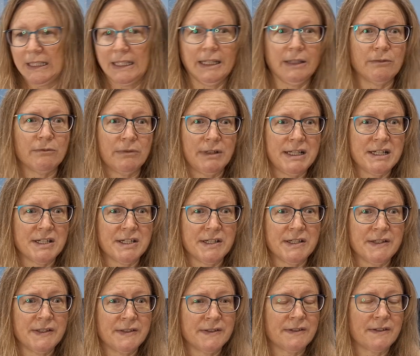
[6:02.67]
it
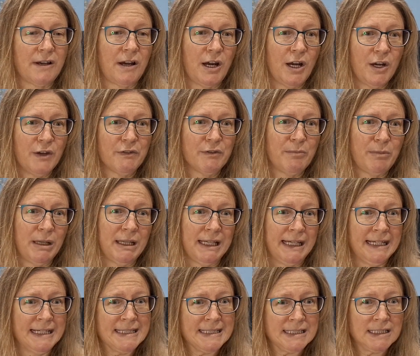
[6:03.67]
reaches over my
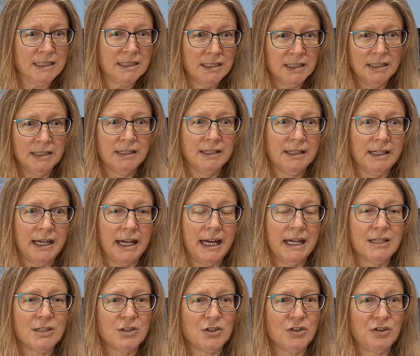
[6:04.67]
legs
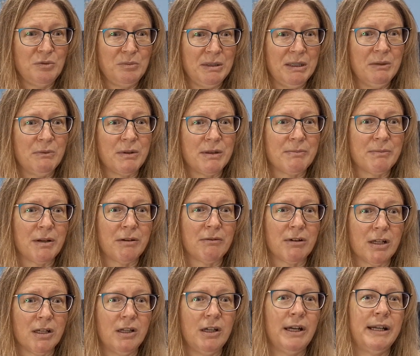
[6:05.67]
and to me with my
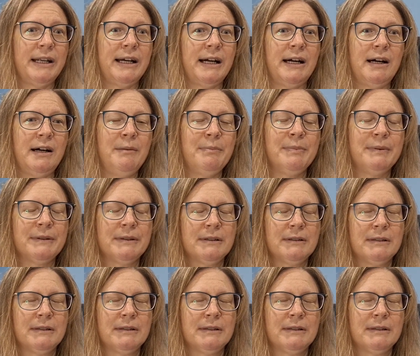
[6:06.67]
recliner up.